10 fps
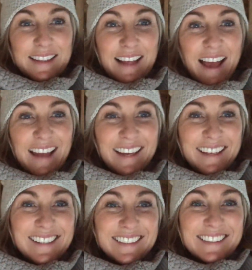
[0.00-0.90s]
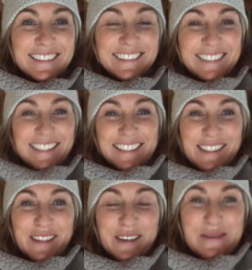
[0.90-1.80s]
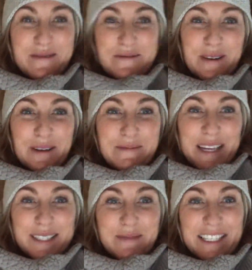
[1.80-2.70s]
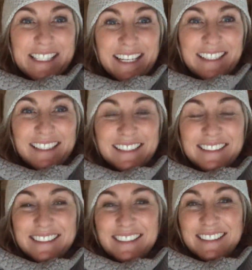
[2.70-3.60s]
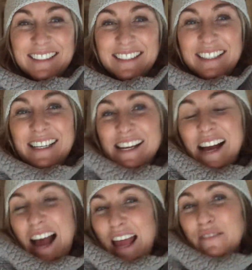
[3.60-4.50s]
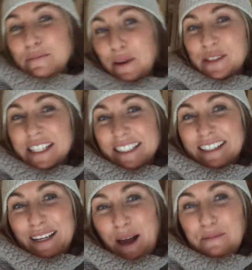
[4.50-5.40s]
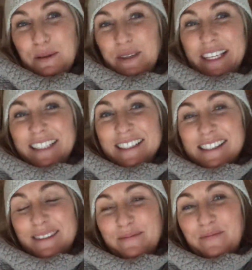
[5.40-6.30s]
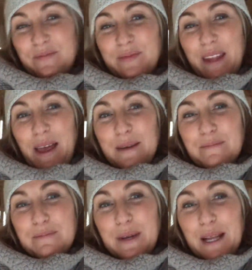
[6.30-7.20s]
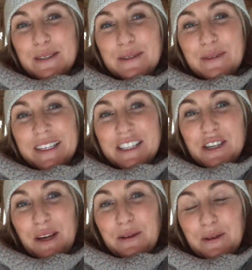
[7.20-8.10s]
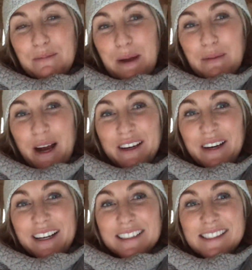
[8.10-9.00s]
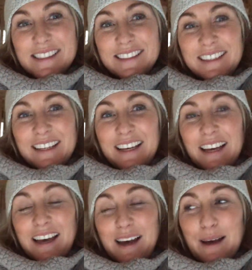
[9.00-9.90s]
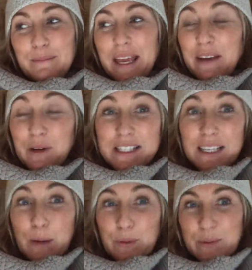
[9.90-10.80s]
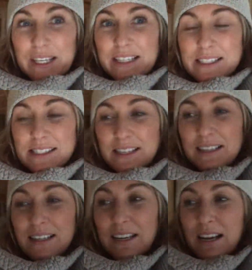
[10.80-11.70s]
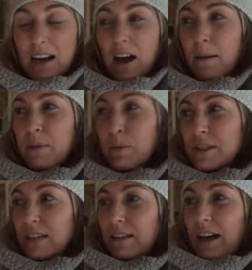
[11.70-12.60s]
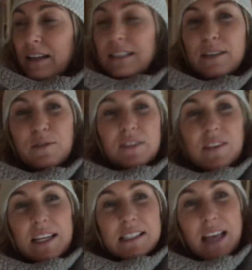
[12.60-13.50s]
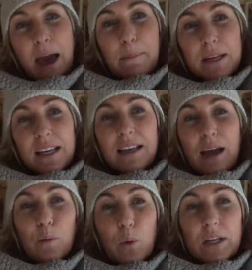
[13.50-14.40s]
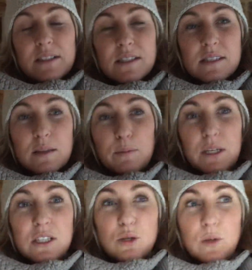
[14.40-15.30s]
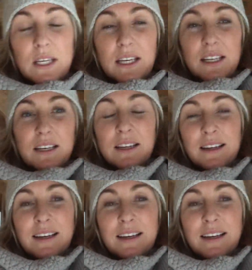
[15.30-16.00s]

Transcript: Hi, welcome back to my channel. I haven't posted in a couple weeks, but I do want to share with my progress. It was a couple weeks. There was a lot of different things happening at once between